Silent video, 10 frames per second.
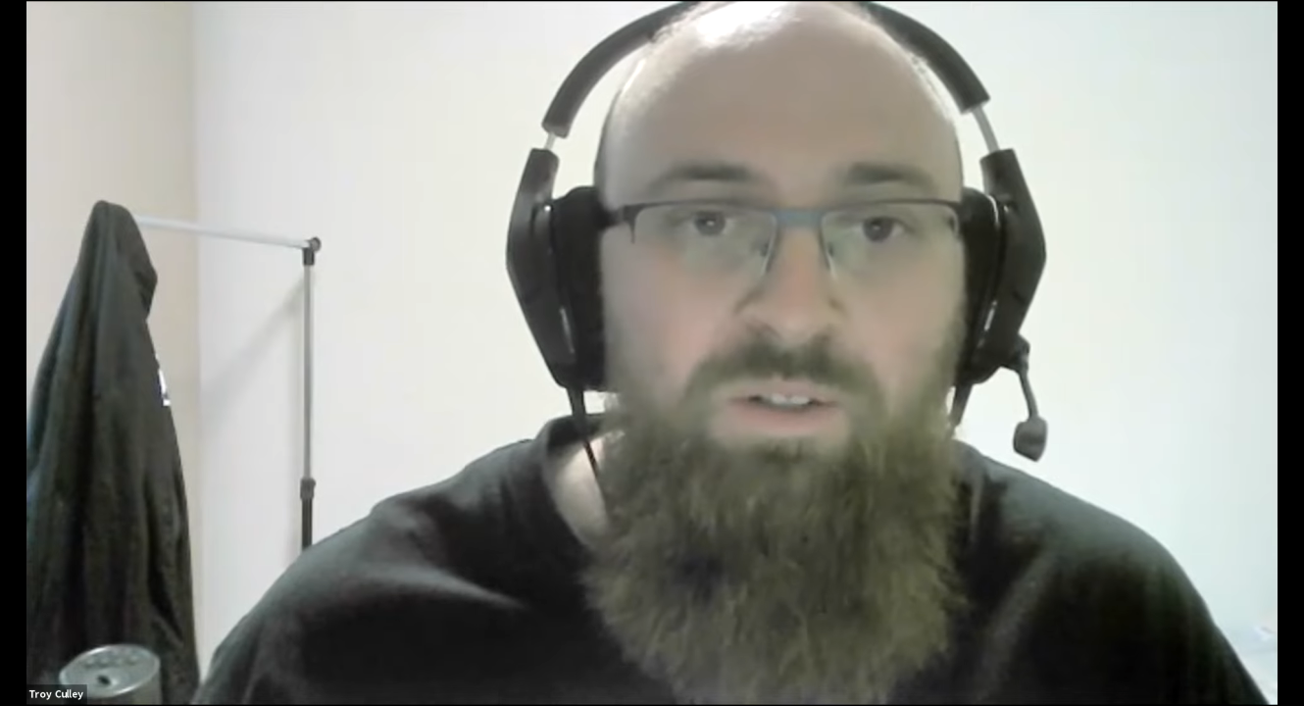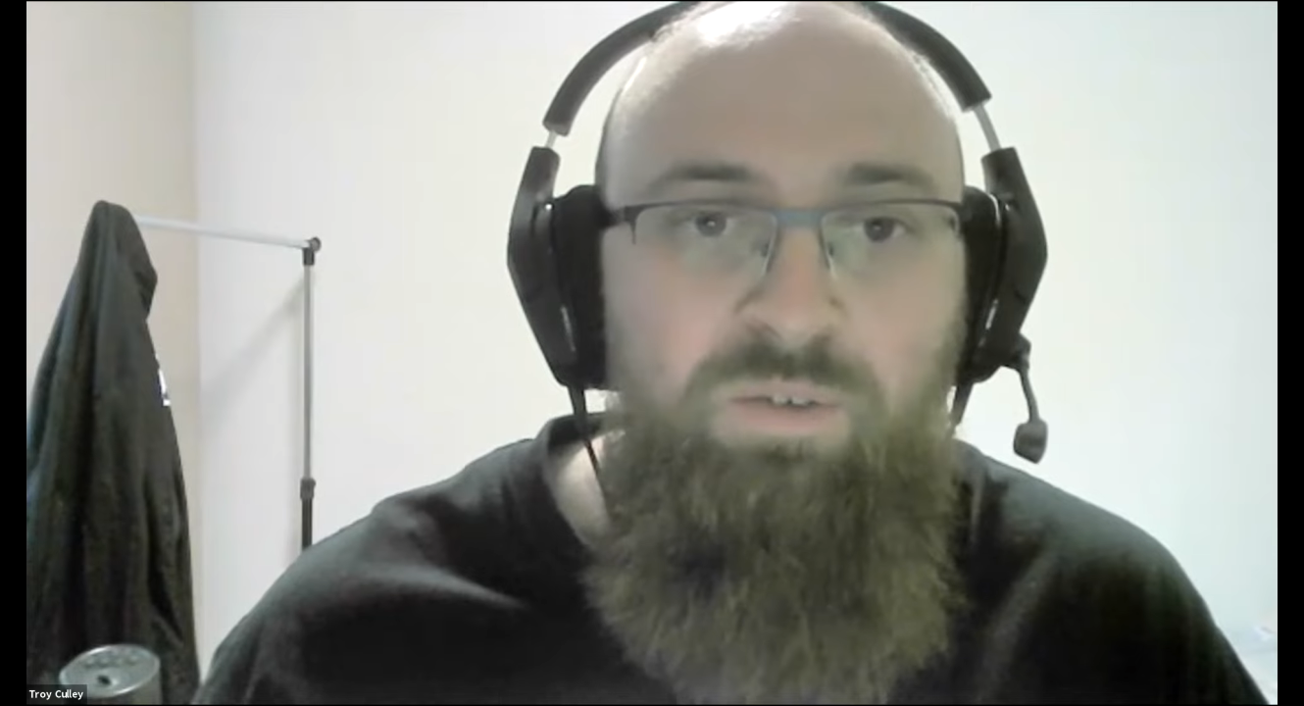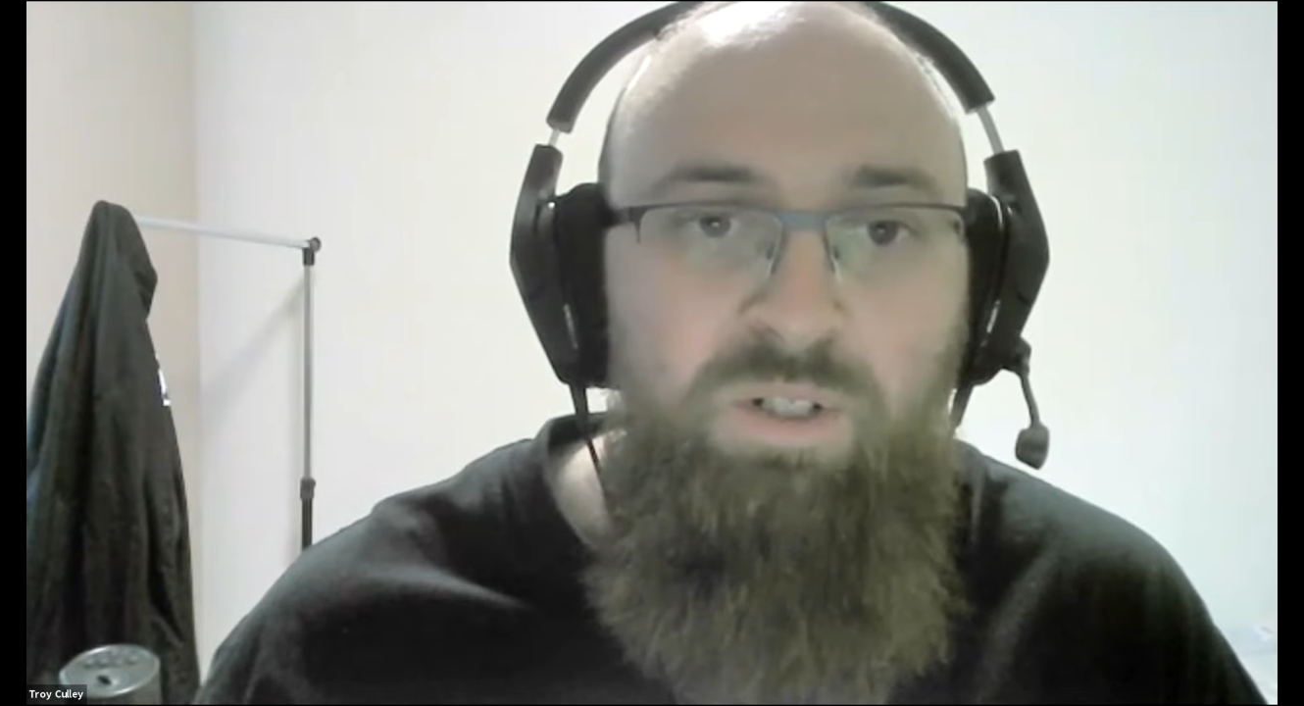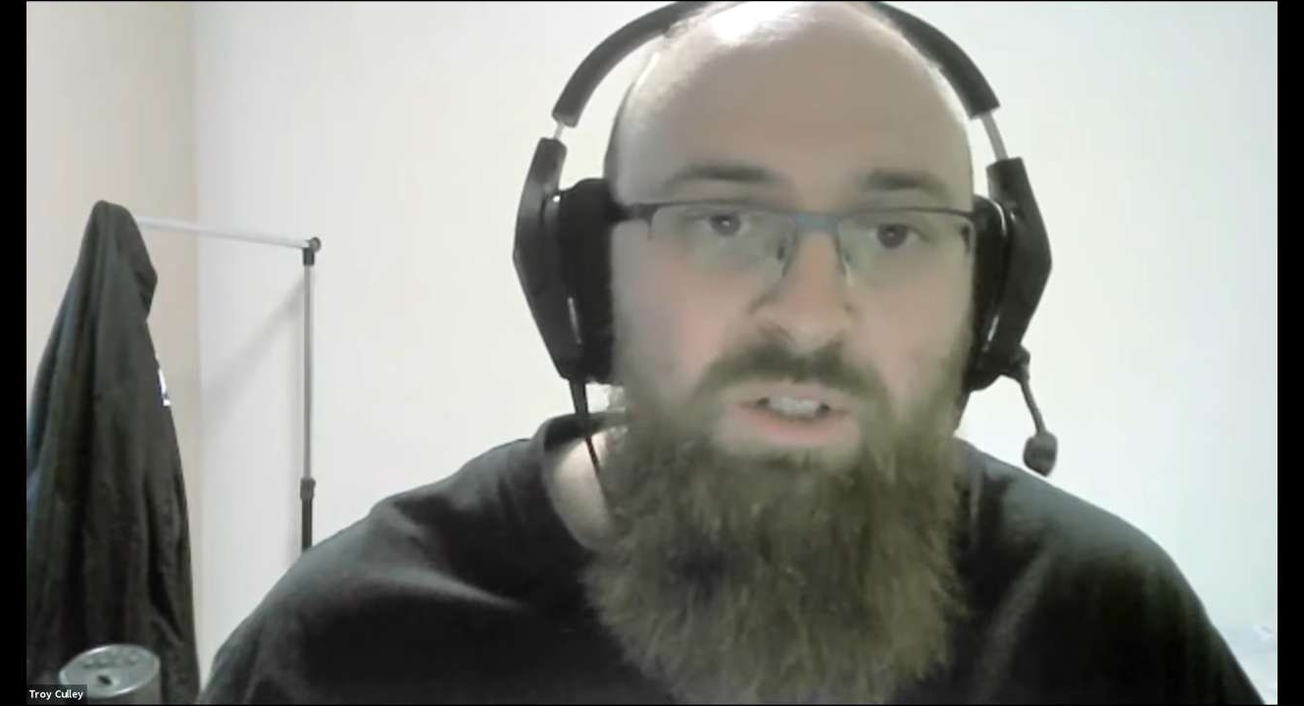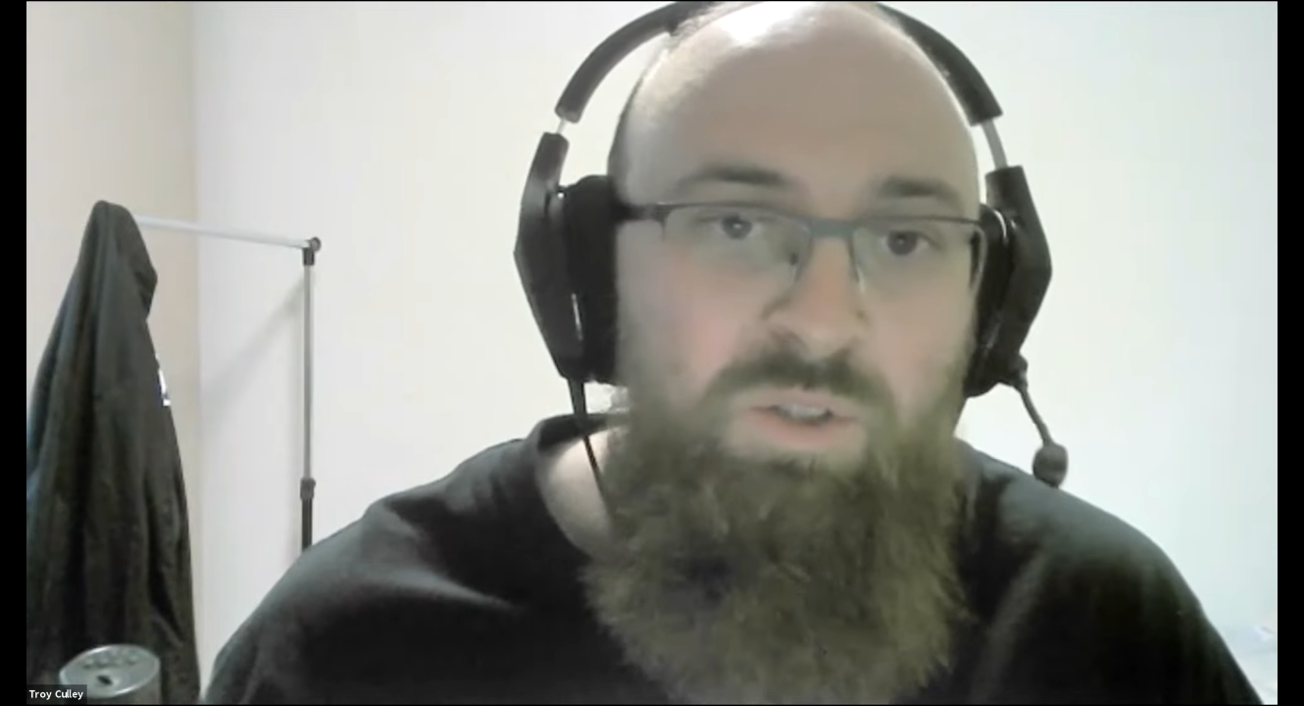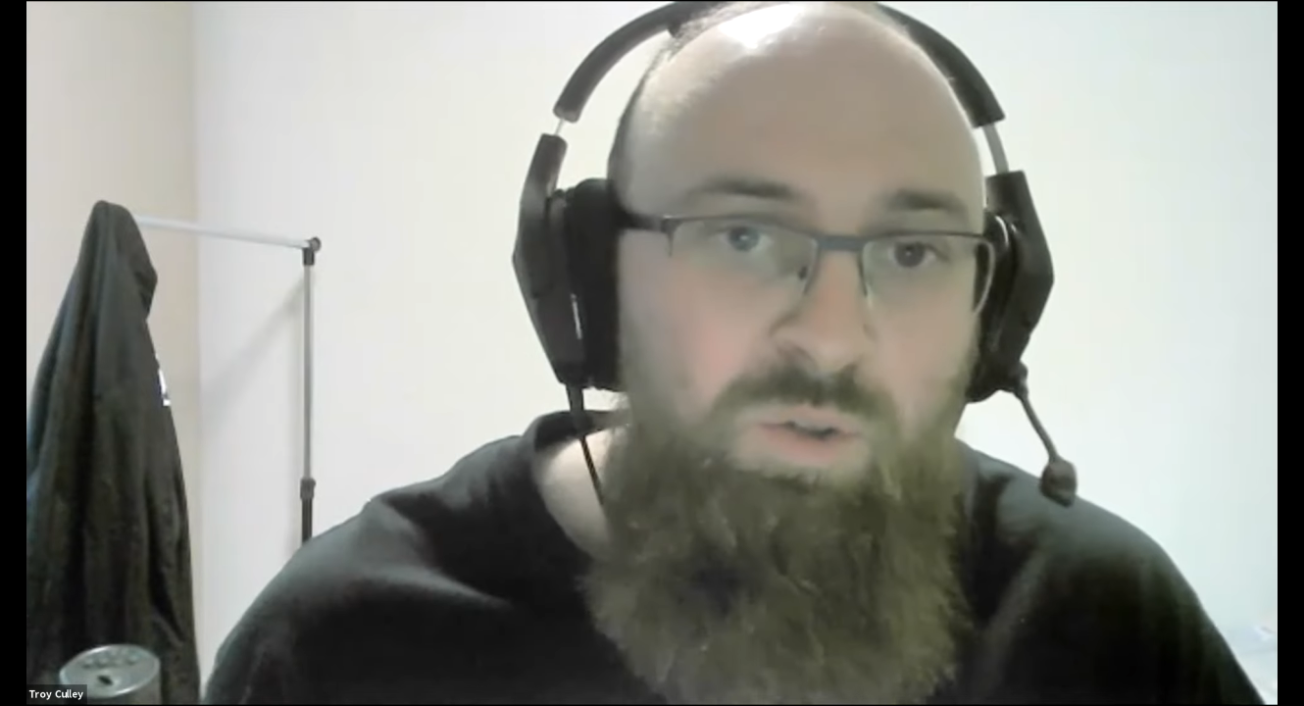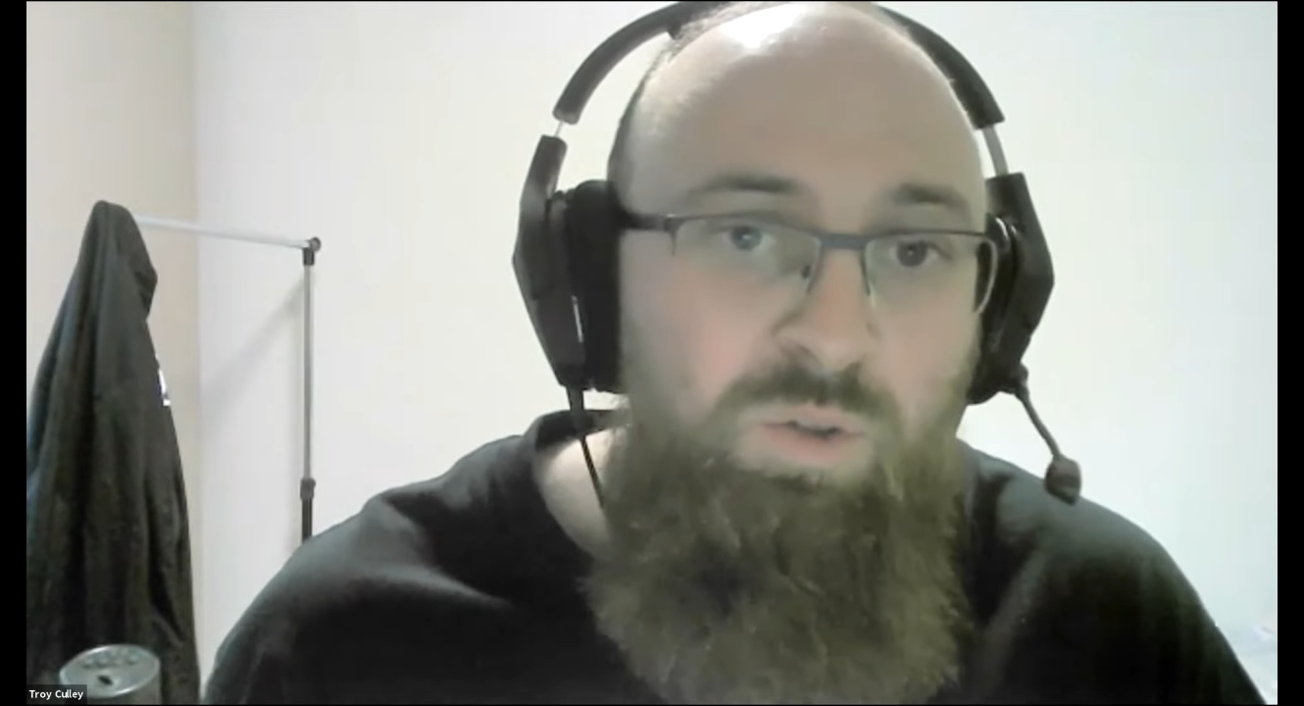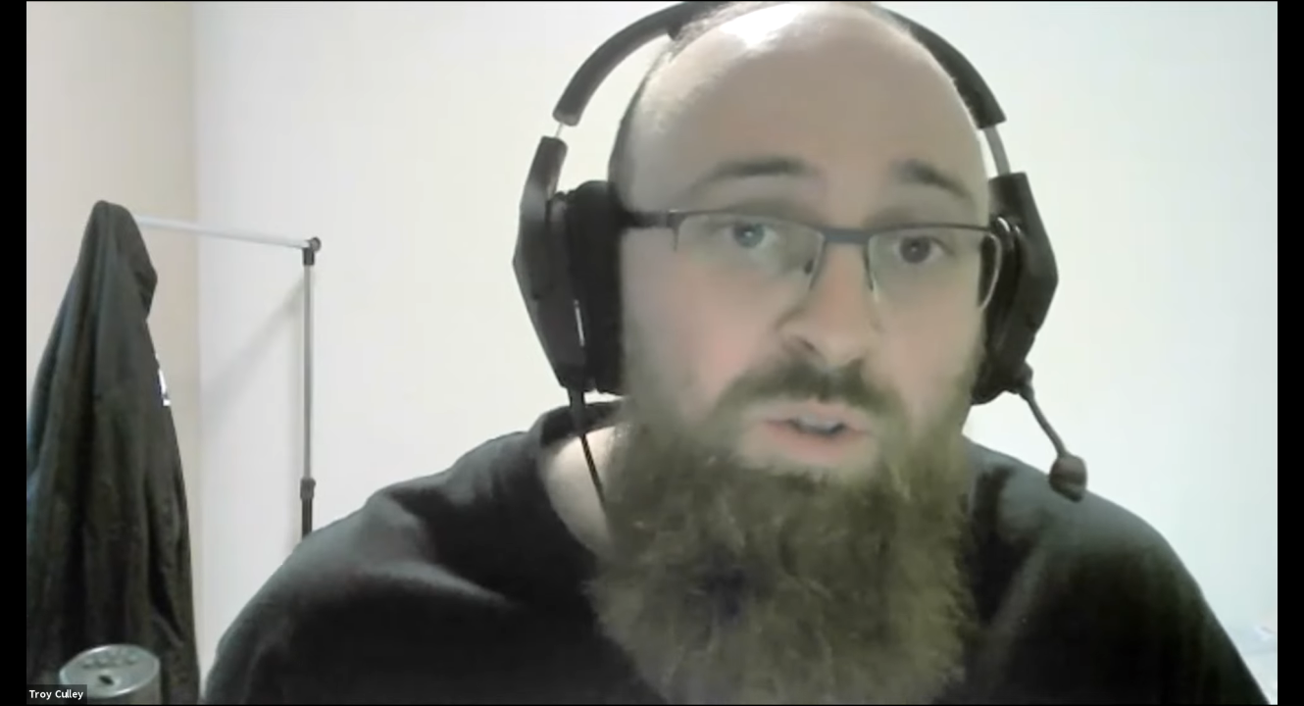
for us to